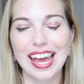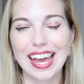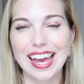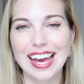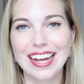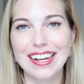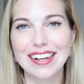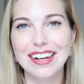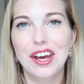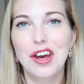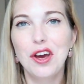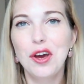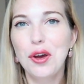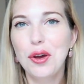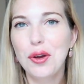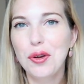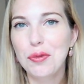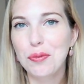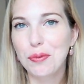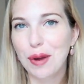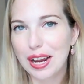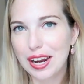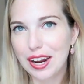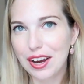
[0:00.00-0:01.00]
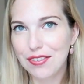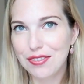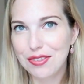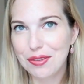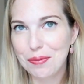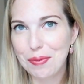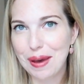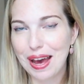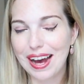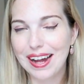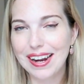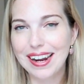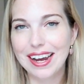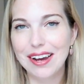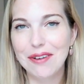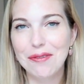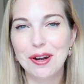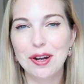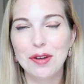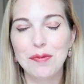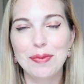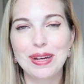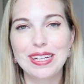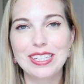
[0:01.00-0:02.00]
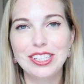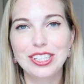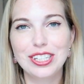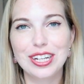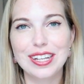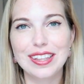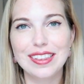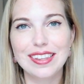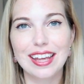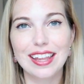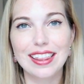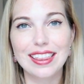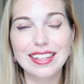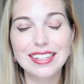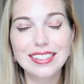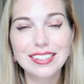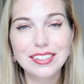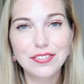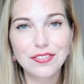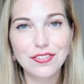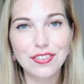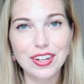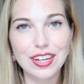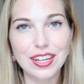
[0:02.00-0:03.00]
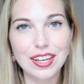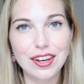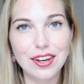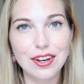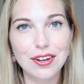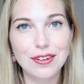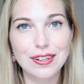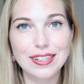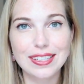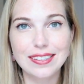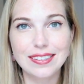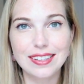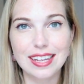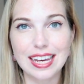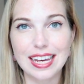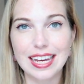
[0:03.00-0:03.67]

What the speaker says: And right off the bat, I want to mention that this video is